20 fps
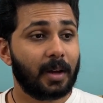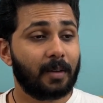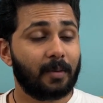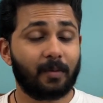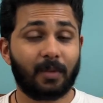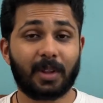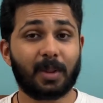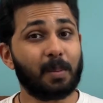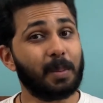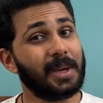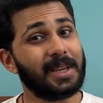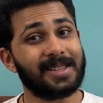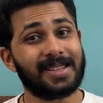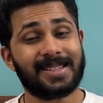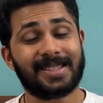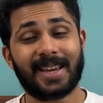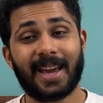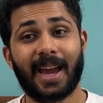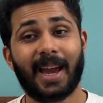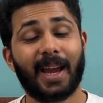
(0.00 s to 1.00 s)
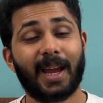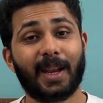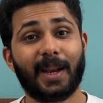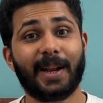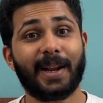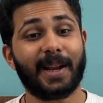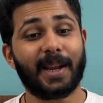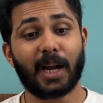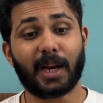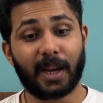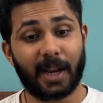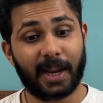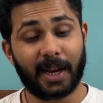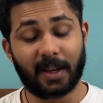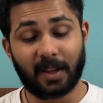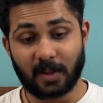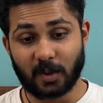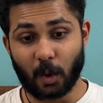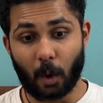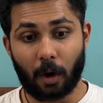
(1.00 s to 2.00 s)
with BCCI and India
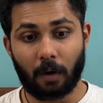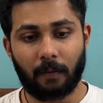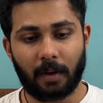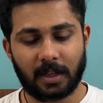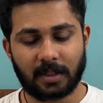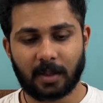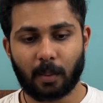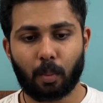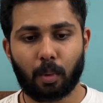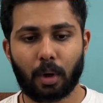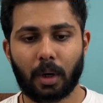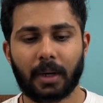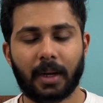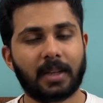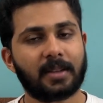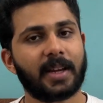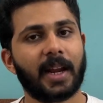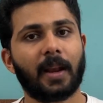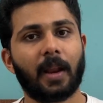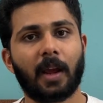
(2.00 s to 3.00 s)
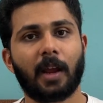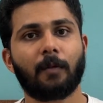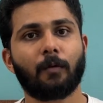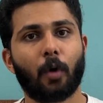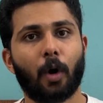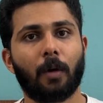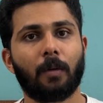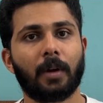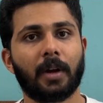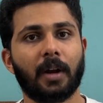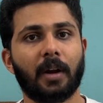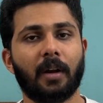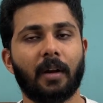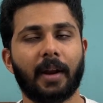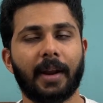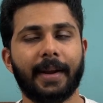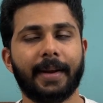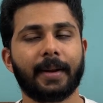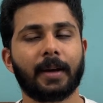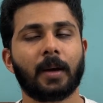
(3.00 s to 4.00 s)
cricket. It's always the politics getting involved in
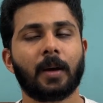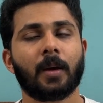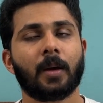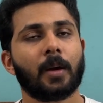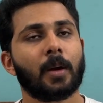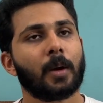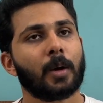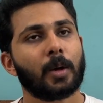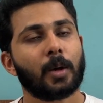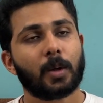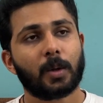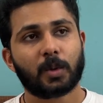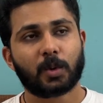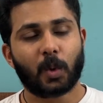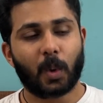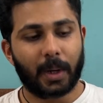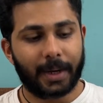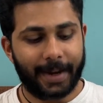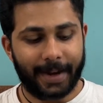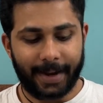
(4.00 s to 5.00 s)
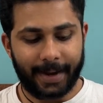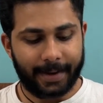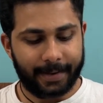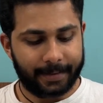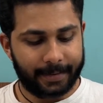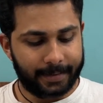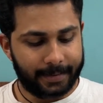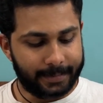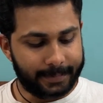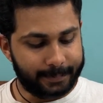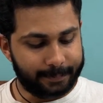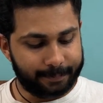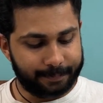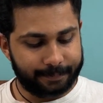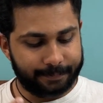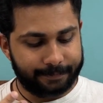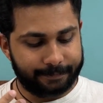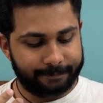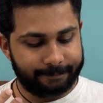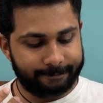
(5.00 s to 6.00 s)
it, right? So
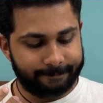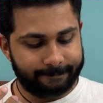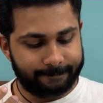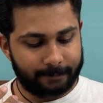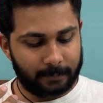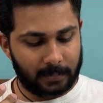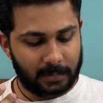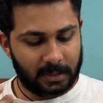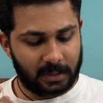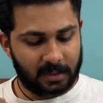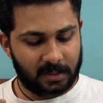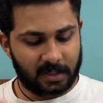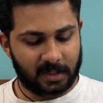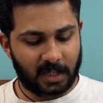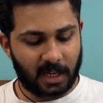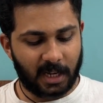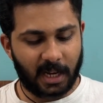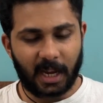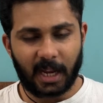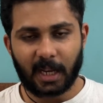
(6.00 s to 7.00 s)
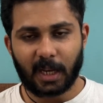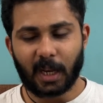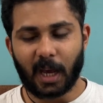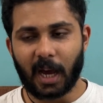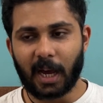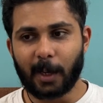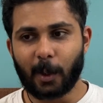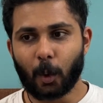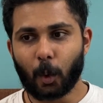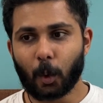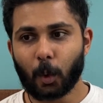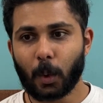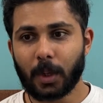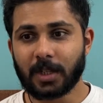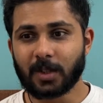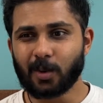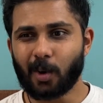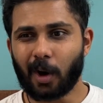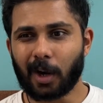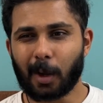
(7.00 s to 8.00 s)
again, this is again, I don't know.
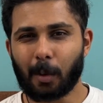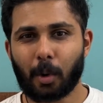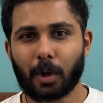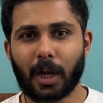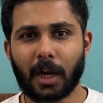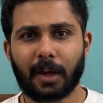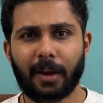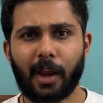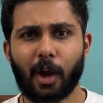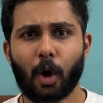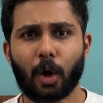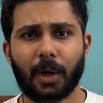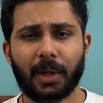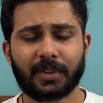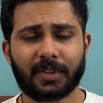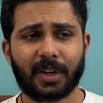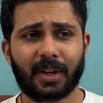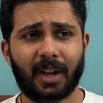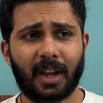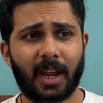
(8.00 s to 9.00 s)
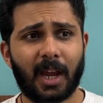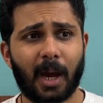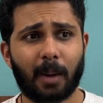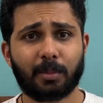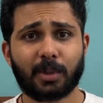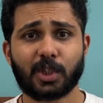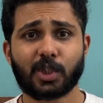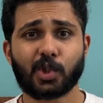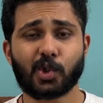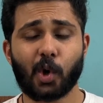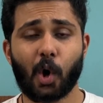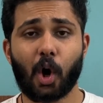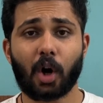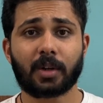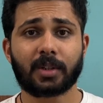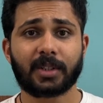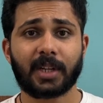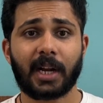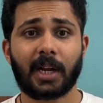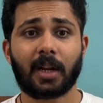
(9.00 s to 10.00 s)
It's not about agreeing or disagreeing. I'm just
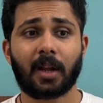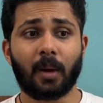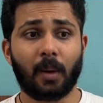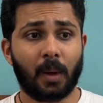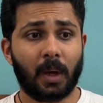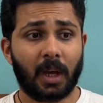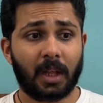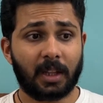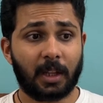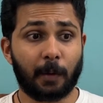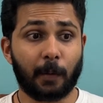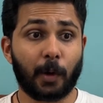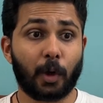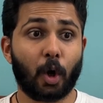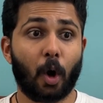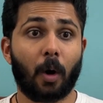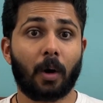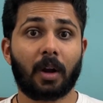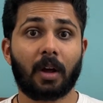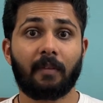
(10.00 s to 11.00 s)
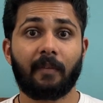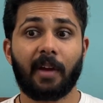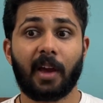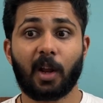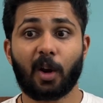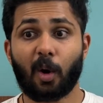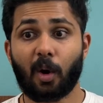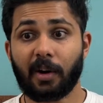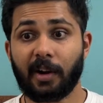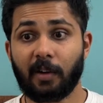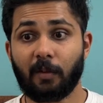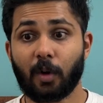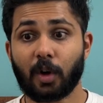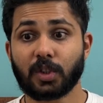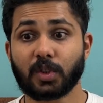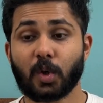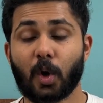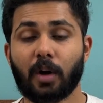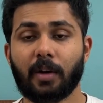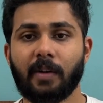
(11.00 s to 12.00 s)
shocked that they were not aware, or it
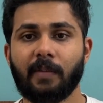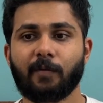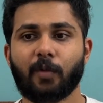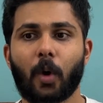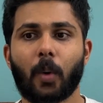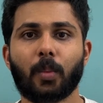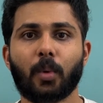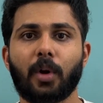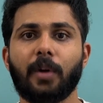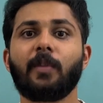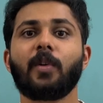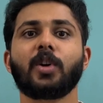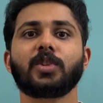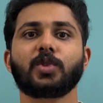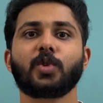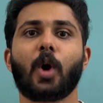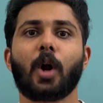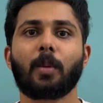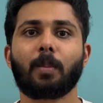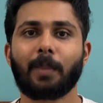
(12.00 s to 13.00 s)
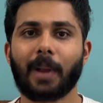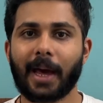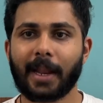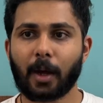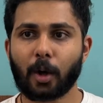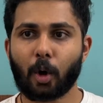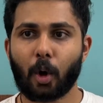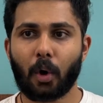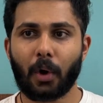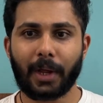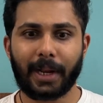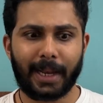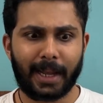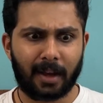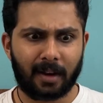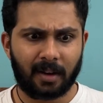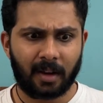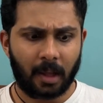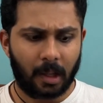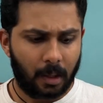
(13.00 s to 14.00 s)
was not informed, or it was not planned accordingly.
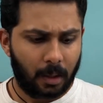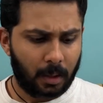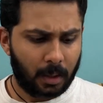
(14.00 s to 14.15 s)
And